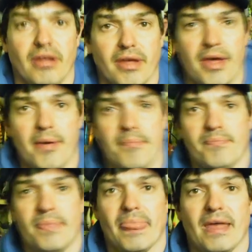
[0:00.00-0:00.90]
Um,
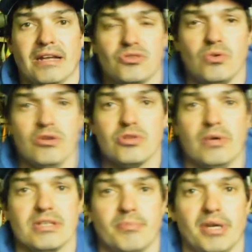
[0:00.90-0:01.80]
Andrew also
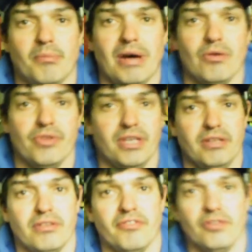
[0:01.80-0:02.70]
asked me about the
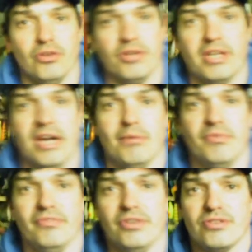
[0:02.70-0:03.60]
the
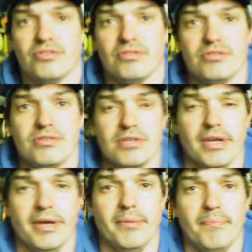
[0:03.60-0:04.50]
fluorocarbon versus
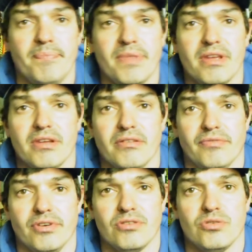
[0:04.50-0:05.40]
um,
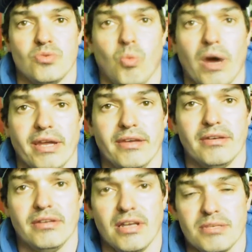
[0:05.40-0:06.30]
versus wire.
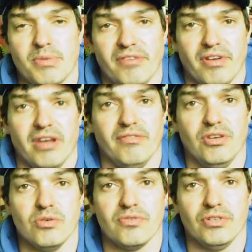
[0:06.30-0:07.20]
He asked me if I ever
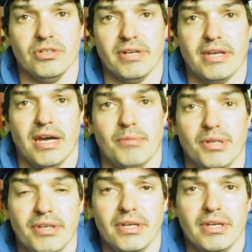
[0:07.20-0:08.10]
use
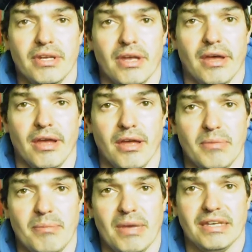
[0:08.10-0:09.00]
fluorocarbon. Um,
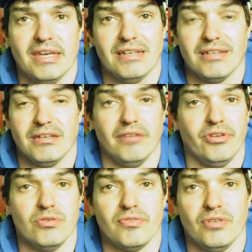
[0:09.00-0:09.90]
in my case, I never
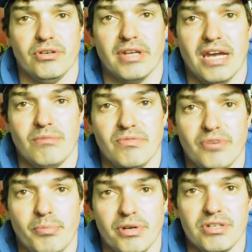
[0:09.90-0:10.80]
use fluorocarbon
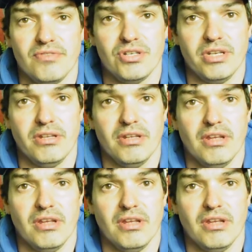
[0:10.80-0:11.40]
for perch fishing.